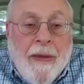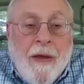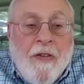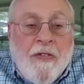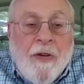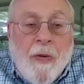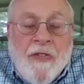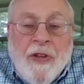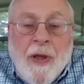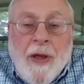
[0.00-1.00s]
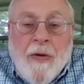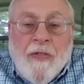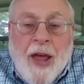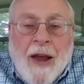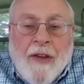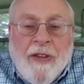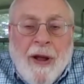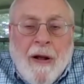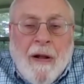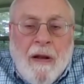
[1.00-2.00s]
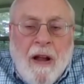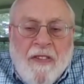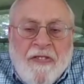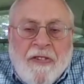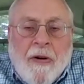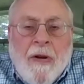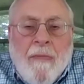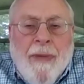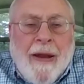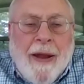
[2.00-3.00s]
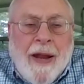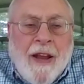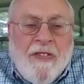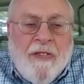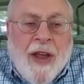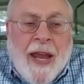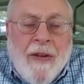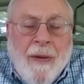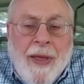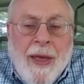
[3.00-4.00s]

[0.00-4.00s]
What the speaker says: So it was actually a clustered magnetic state,